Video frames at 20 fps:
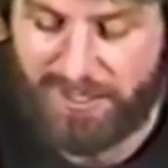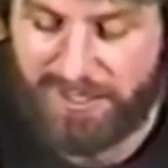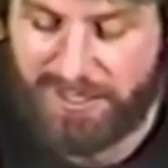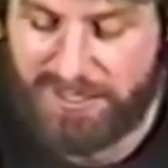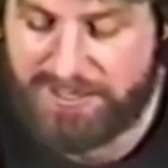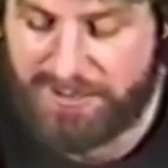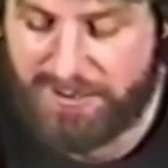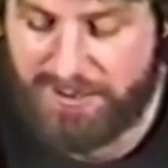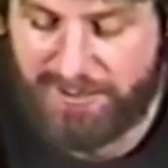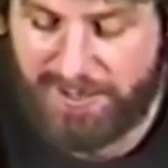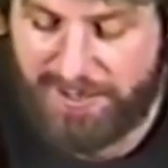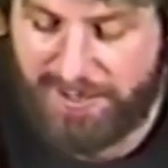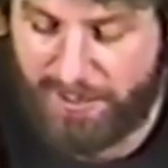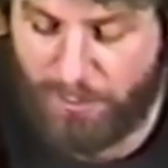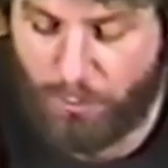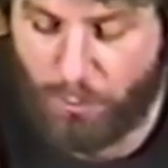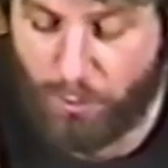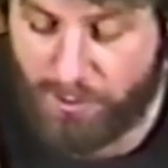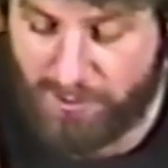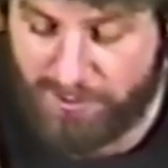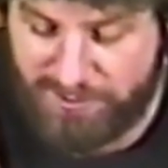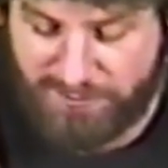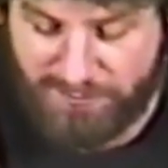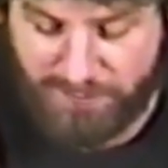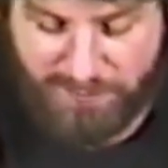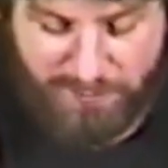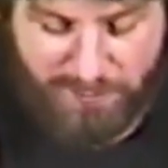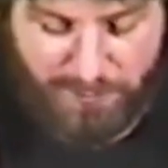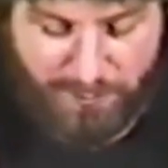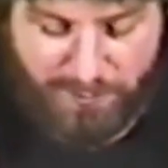Then they start getting words
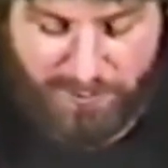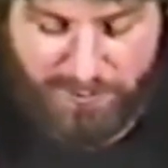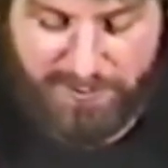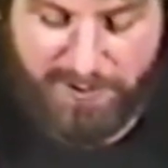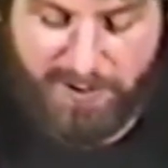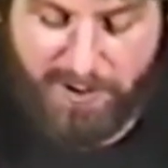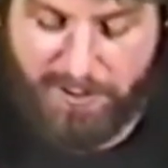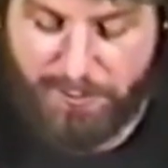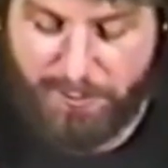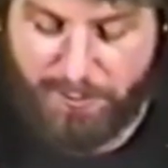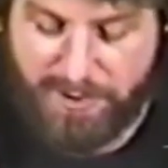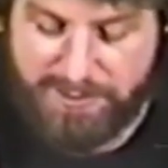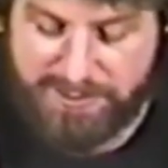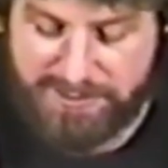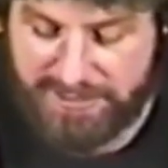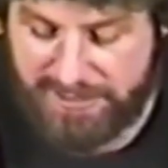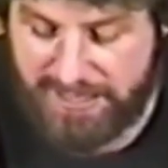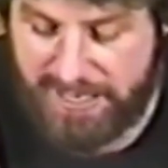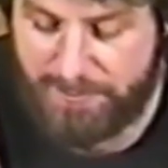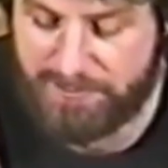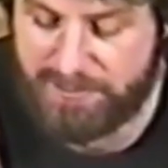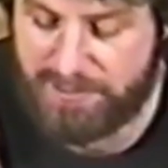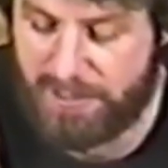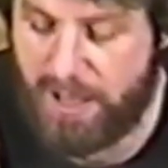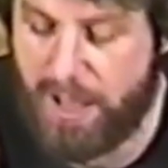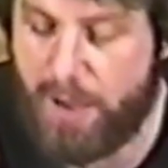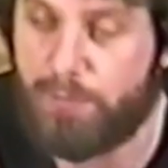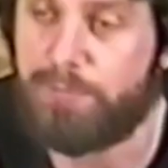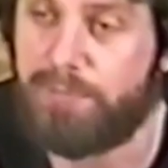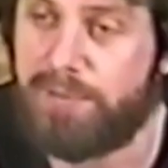from the Lord and all the rest that comes
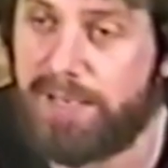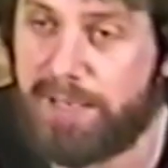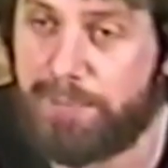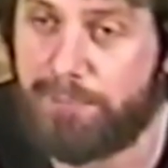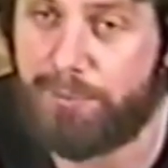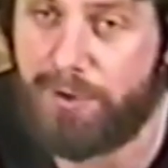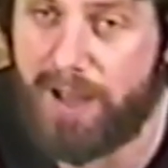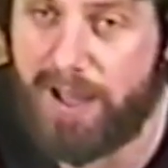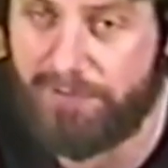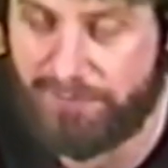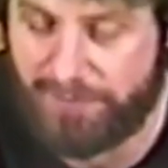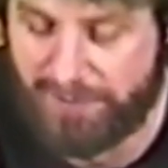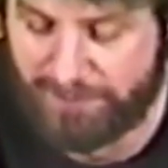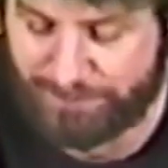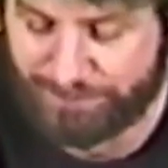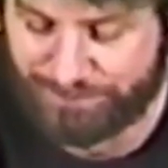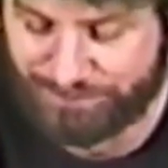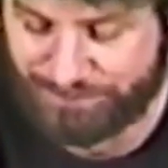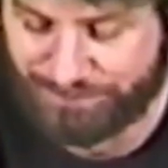along with being a prophet.